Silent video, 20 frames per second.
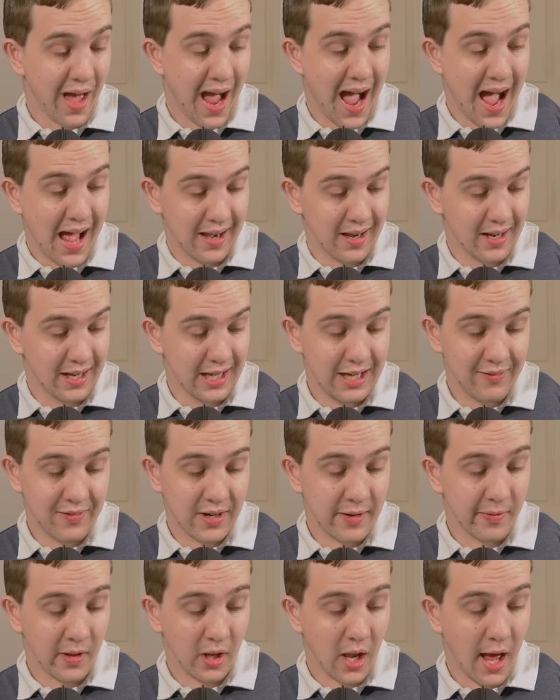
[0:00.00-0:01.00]
that
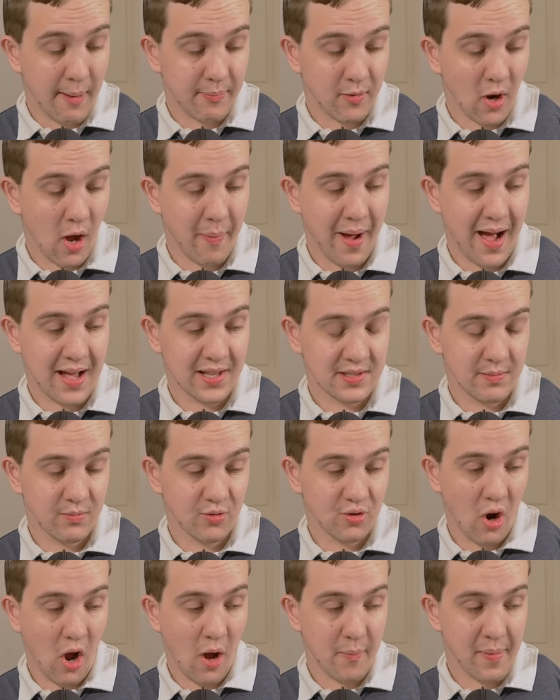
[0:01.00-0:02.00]
even if the laptop has some
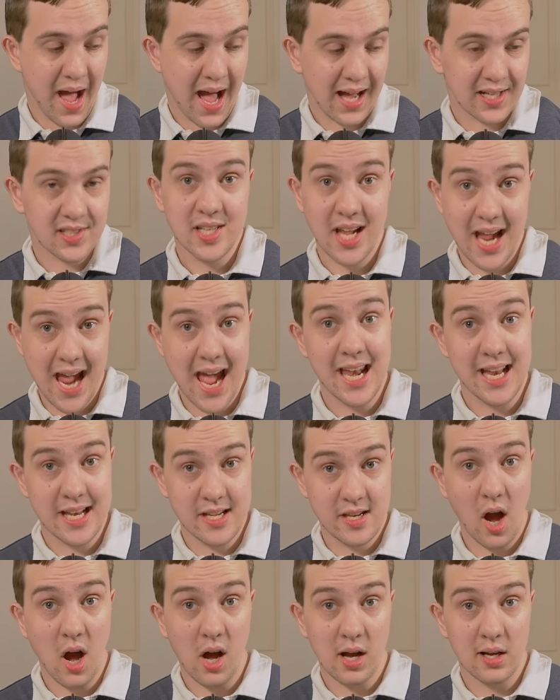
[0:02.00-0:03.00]
drawbacks, and
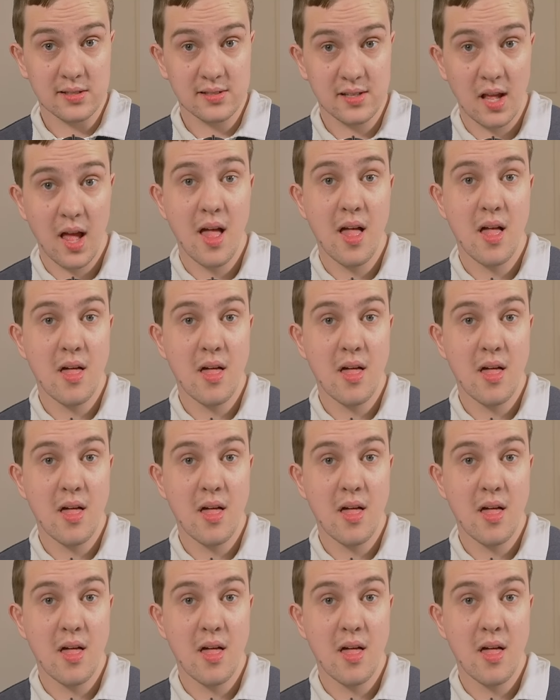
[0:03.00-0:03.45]
it does,